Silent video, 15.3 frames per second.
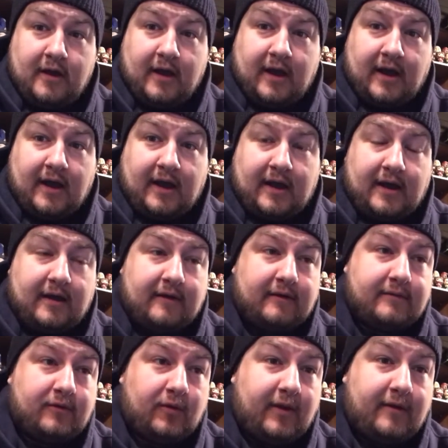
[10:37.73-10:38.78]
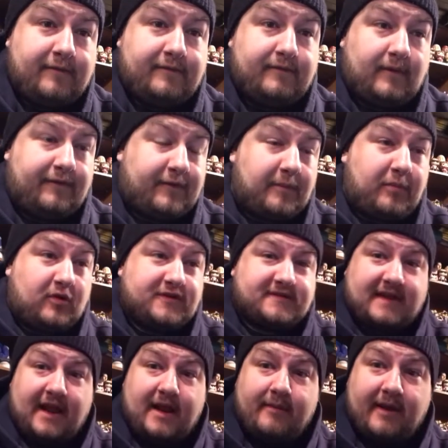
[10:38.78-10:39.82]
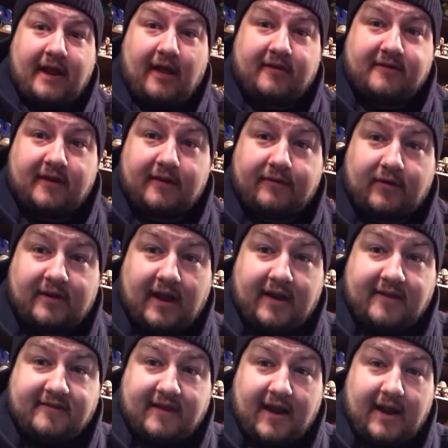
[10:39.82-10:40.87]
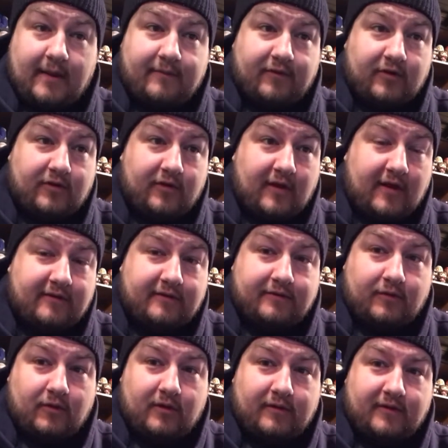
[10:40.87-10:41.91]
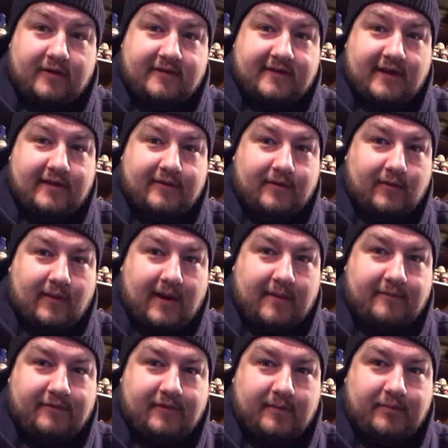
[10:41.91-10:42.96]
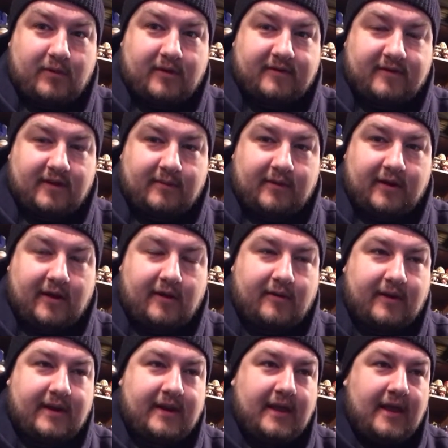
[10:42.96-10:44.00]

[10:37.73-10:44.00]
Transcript: doing the football stadium announcing for Denny Stadium for 2004 for the South River Ram football team, you know, and